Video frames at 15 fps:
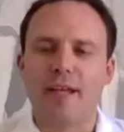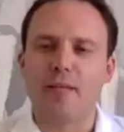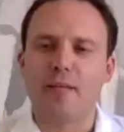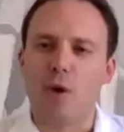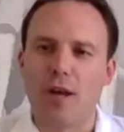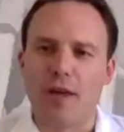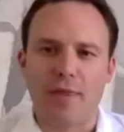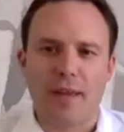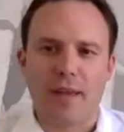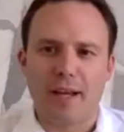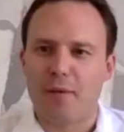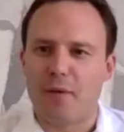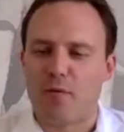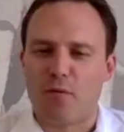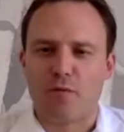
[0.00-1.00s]
you, Molly, and thank
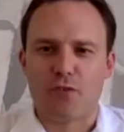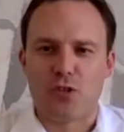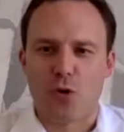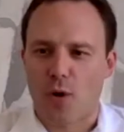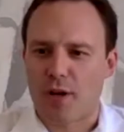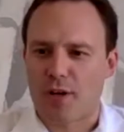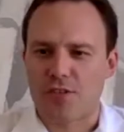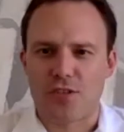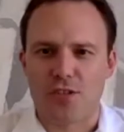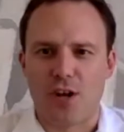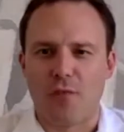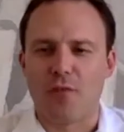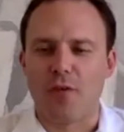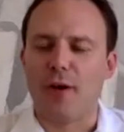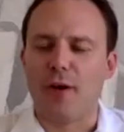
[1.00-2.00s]
you everyone for joining us this
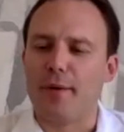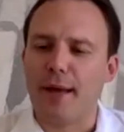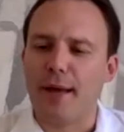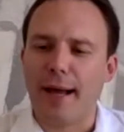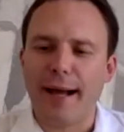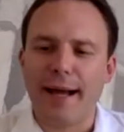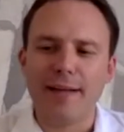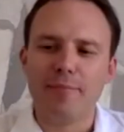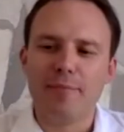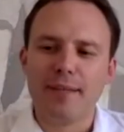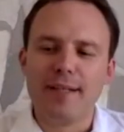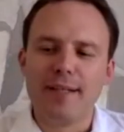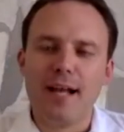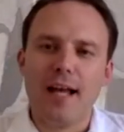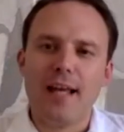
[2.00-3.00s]
afternoon. And
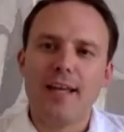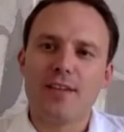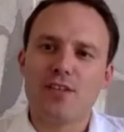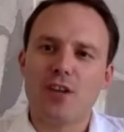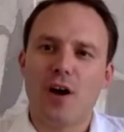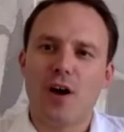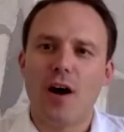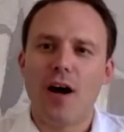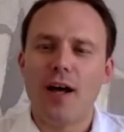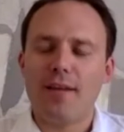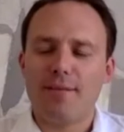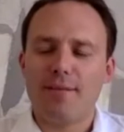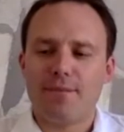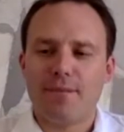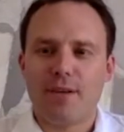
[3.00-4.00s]
yes, so
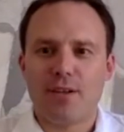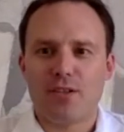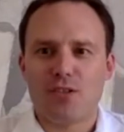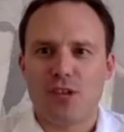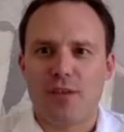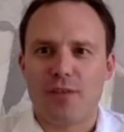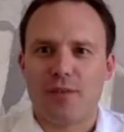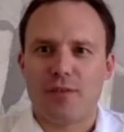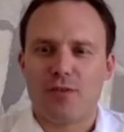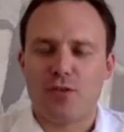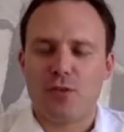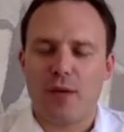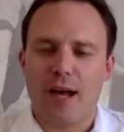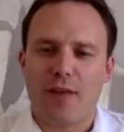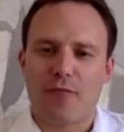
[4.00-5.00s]
I first travelled
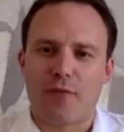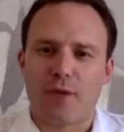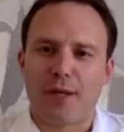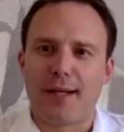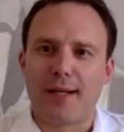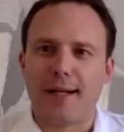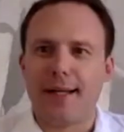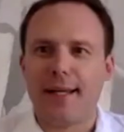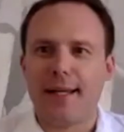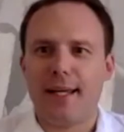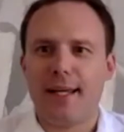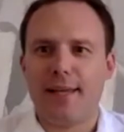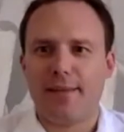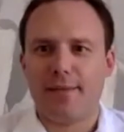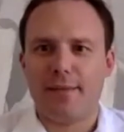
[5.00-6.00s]
to Africa
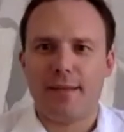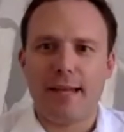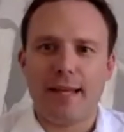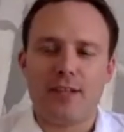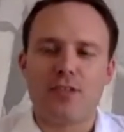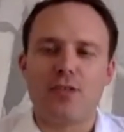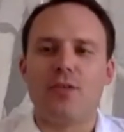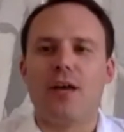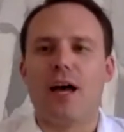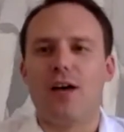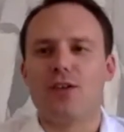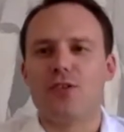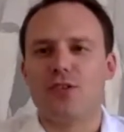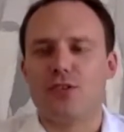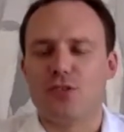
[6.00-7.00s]
in late
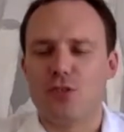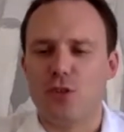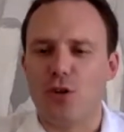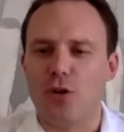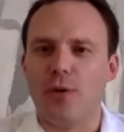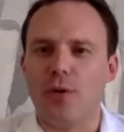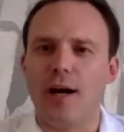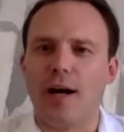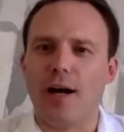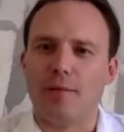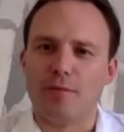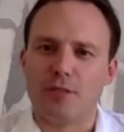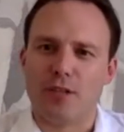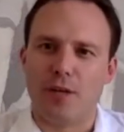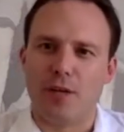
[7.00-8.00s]
2002 to
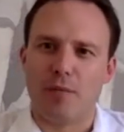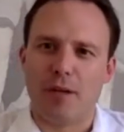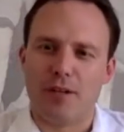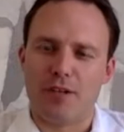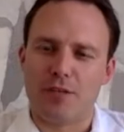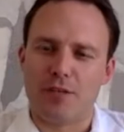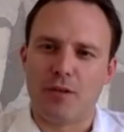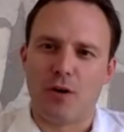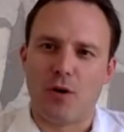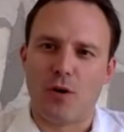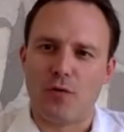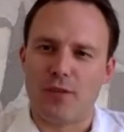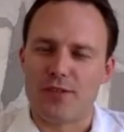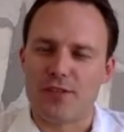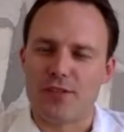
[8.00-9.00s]
go and play some
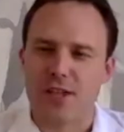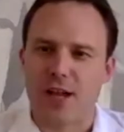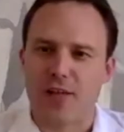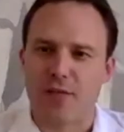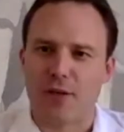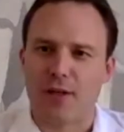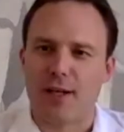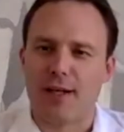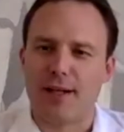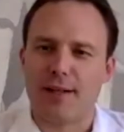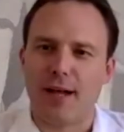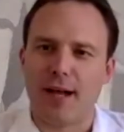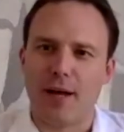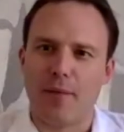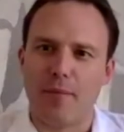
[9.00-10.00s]
golf in South Africa
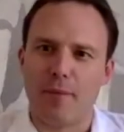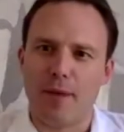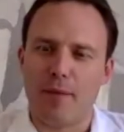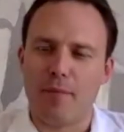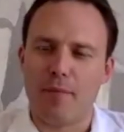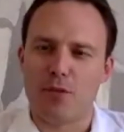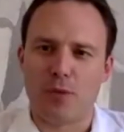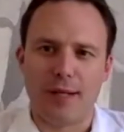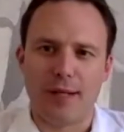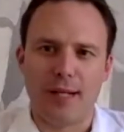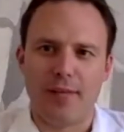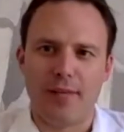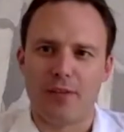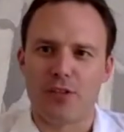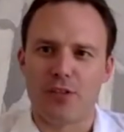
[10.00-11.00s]
in between
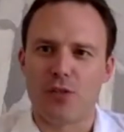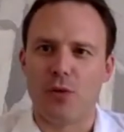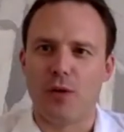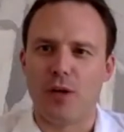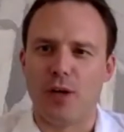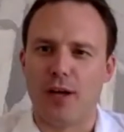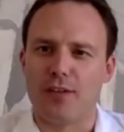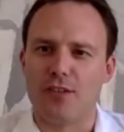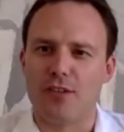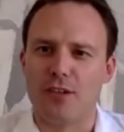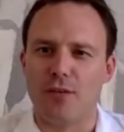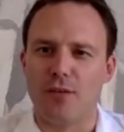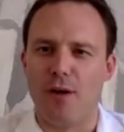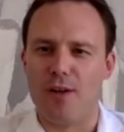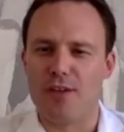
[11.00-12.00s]
leaving school and going to
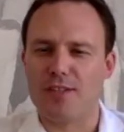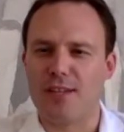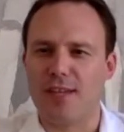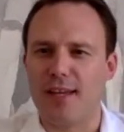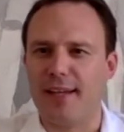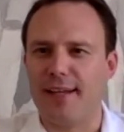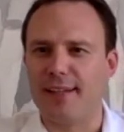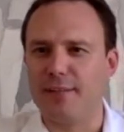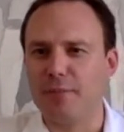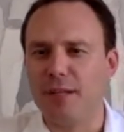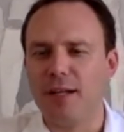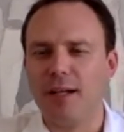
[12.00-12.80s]
university. And